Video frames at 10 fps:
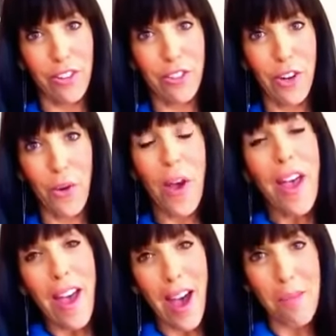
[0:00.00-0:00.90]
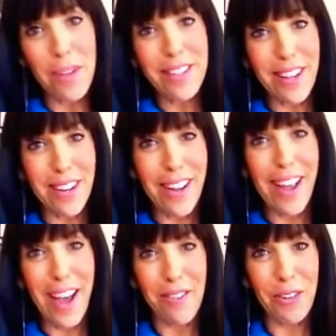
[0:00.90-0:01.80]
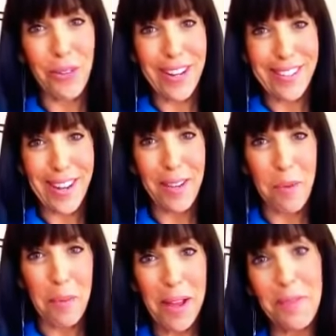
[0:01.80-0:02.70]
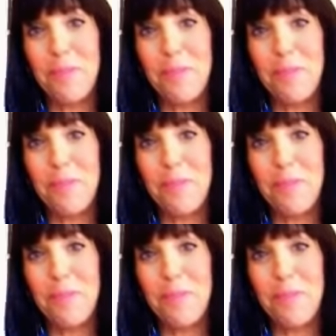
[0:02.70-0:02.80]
So happy Sunday, have a great day, bye-bye.